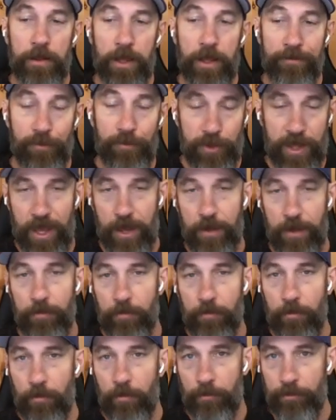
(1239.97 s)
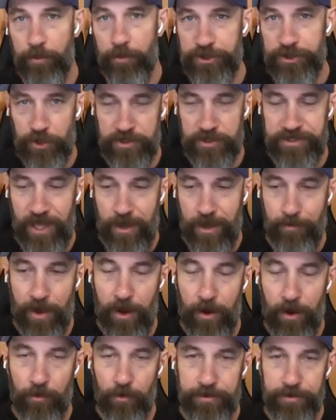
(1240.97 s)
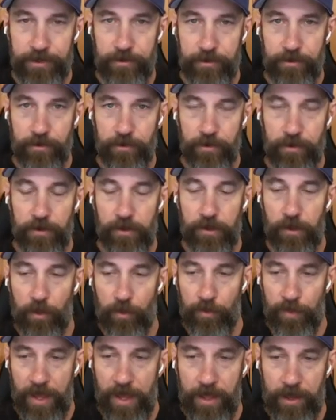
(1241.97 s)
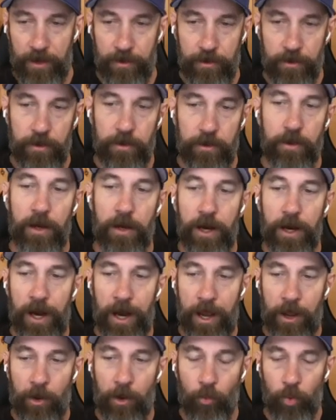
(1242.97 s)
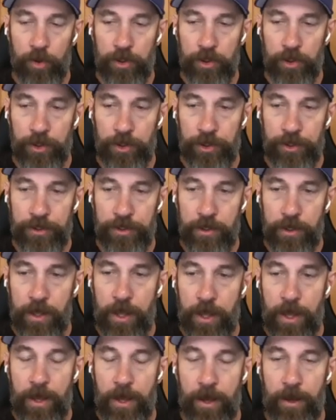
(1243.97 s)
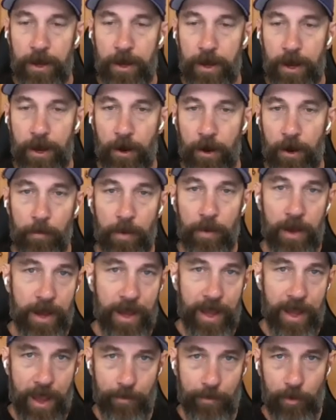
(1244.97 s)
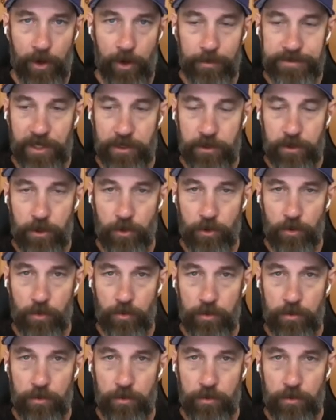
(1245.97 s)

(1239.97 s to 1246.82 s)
if you can't push your exam out, then I would hammer MCQ,